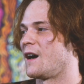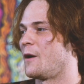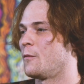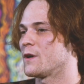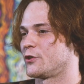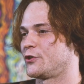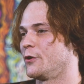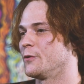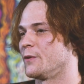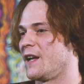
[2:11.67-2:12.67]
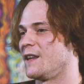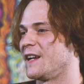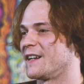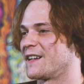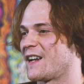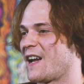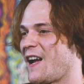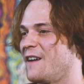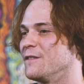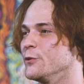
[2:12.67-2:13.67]
I want to show that like
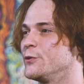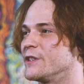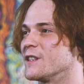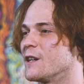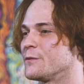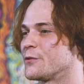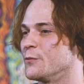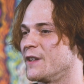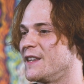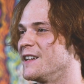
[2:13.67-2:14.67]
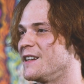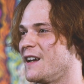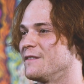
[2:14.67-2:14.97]
evolution comes from within.